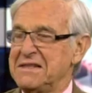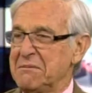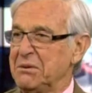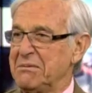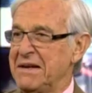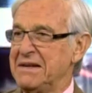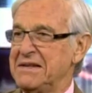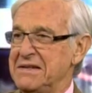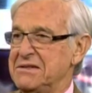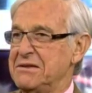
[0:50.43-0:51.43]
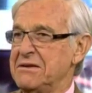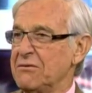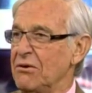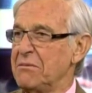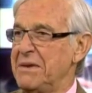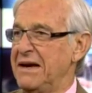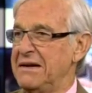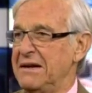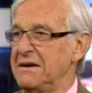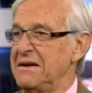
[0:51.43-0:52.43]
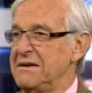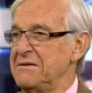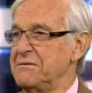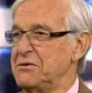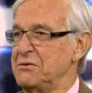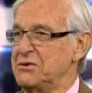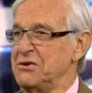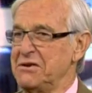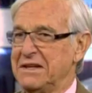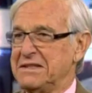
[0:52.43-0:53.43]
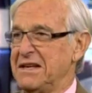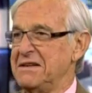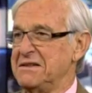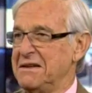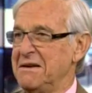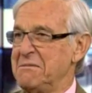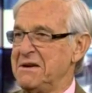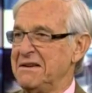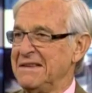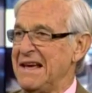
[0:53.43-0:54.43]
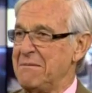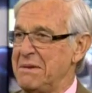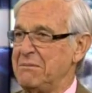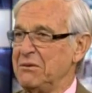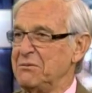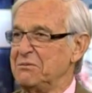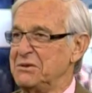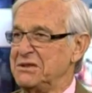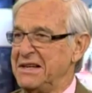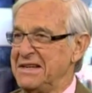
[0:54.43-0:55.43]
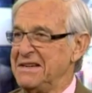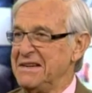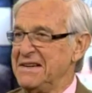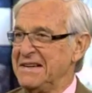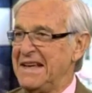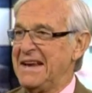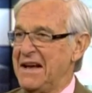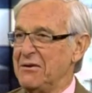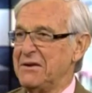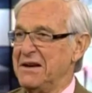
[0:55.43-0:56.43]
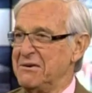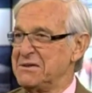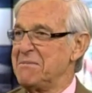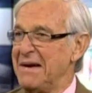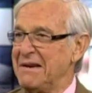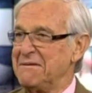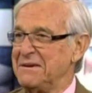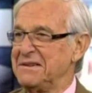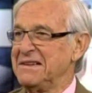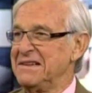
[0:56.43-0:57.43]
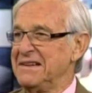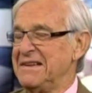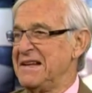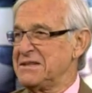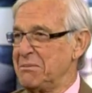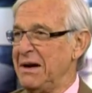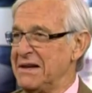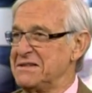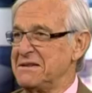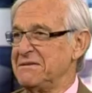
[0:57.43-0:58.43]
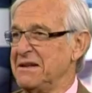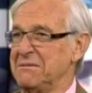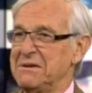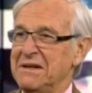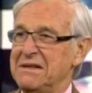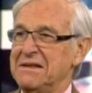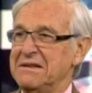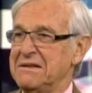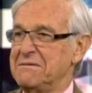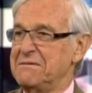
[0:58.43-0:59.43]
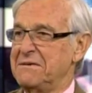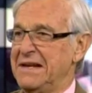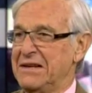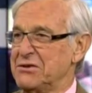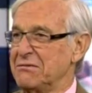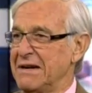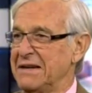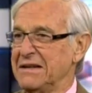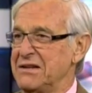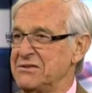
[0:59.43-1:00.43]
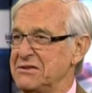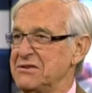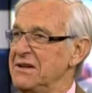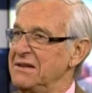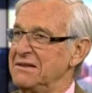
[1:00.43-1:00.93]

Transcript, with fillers: he's implemented these and they're all bad, uh, to a certain extent, I mean, a lot of people would say getting health care is a benefit and that's a positive element. I think the financial regulations well,